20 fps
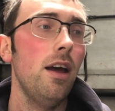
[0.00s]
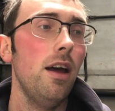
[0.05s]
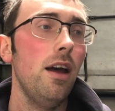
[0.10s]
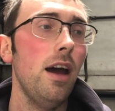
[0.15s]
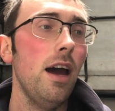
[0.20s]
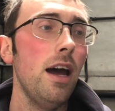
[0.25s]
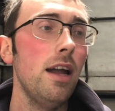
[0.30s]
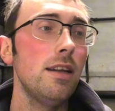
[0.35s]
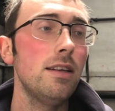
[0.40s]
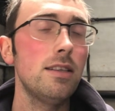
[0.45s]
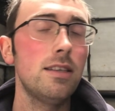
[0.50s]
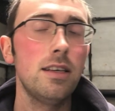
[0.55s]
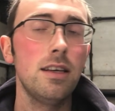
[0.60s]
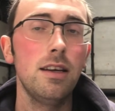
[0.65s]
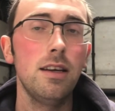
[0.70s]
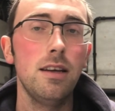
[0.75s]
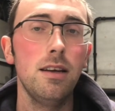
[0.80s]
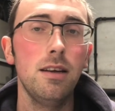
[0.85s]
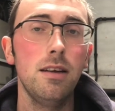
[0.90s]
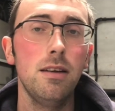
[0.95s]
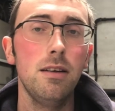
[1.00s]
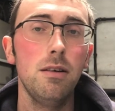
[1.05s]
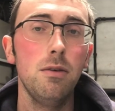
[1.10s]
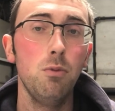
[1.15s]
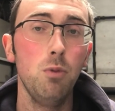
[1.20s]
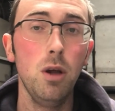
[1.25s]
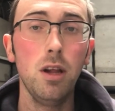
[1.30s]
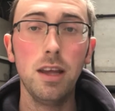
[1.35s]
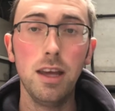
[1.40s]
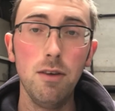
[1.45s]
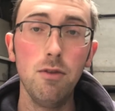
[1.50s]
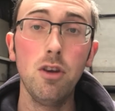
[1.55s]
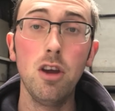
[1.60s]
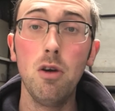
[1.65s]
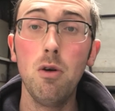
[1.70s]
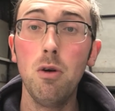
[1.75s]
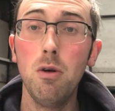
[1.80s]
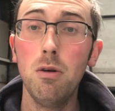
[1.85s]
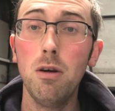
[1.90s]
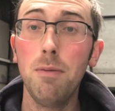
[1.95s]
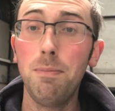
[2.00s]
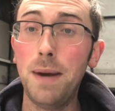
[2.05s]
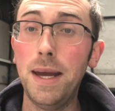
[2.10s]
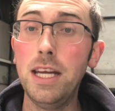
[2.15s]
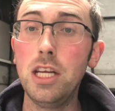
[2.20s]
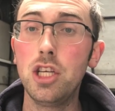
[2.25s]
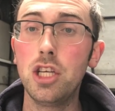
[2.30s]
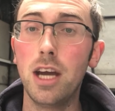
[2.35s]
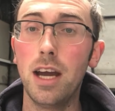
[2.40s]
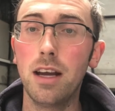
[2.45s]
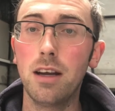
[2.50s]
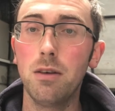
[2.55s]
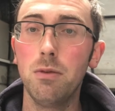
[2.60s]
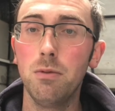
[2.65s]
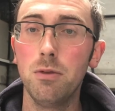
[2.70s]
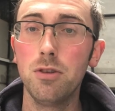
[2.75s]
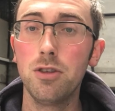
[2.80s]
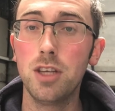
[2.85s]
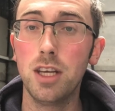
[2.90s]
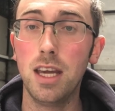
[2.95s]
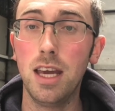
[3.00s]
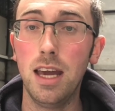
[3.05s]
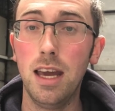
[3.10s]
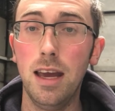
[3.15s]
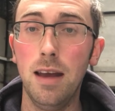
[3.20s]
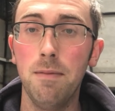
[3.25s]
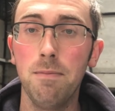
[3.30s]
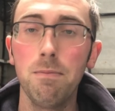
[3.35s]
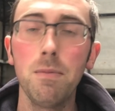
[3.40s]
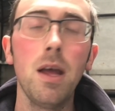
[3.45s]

and we'll give you a paycheck once a year